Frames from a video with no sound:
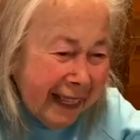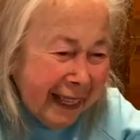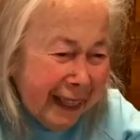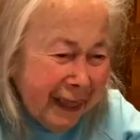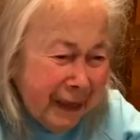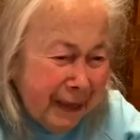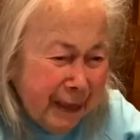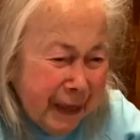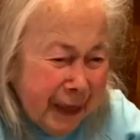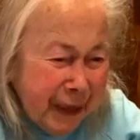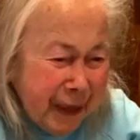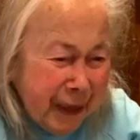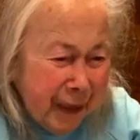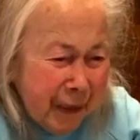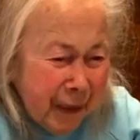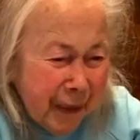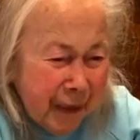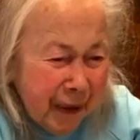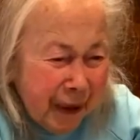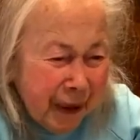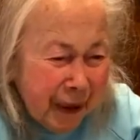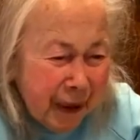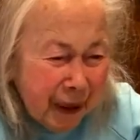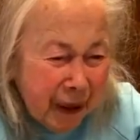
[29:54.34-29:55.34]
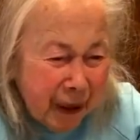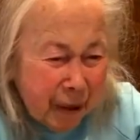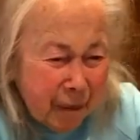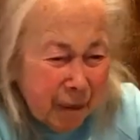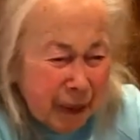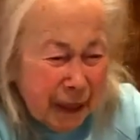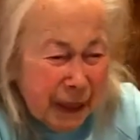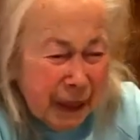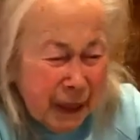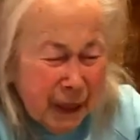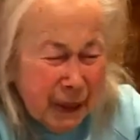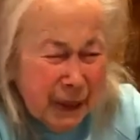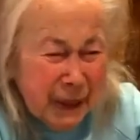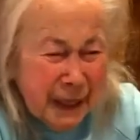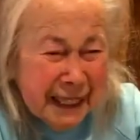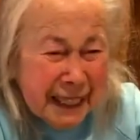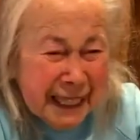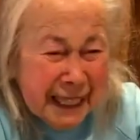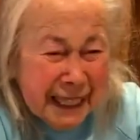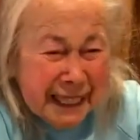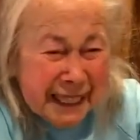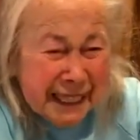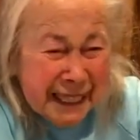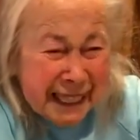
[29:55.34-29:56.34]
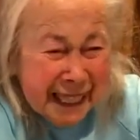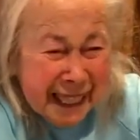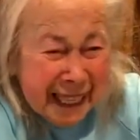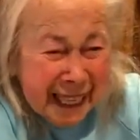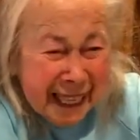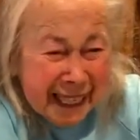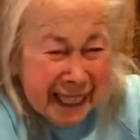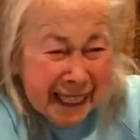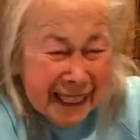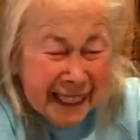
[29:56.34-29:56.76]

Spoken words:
Here we go. But look at this.